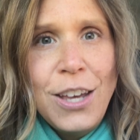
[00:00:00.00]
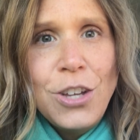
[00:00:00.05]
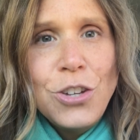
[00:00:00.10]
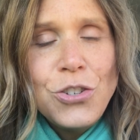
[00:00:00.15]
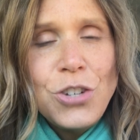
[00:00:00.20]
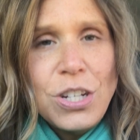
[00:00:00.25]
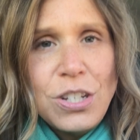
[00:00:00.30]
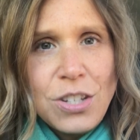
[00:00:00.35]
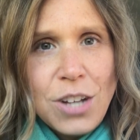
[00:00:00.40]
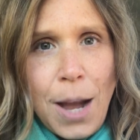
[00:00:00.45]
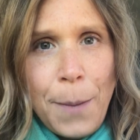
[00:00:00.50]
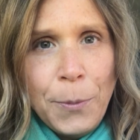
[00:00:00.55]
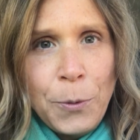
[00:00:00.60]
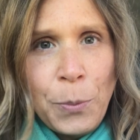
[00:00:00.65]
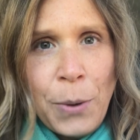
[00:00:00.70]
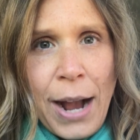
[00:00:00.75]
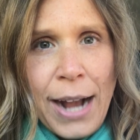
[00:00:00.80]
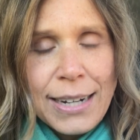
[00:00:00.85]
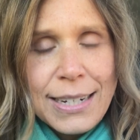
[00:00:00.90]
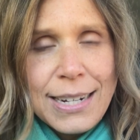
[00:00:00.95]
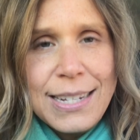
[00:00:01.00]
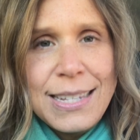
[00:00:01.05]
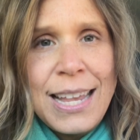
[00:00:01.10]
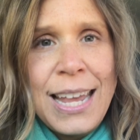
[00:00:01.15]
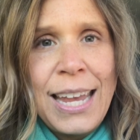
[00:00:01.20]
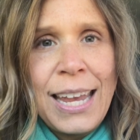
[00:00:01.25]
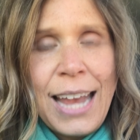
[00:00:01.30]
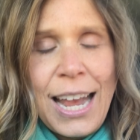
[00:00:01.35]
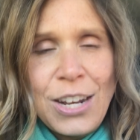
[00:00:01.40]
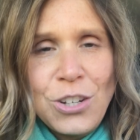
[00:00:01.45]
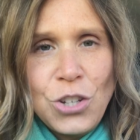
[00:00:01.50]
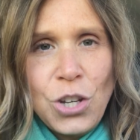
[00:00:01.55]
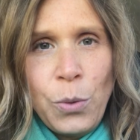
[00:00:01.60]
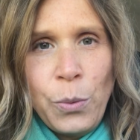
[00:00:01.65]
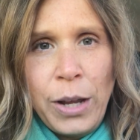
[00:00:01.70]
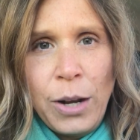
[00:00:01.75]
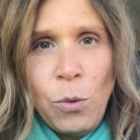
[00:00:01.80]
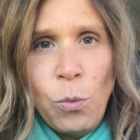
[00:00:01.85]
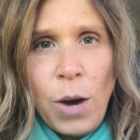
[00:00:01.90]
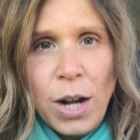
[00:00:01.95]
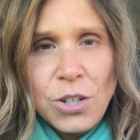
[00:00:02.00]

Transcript: She stopped practicing and she went and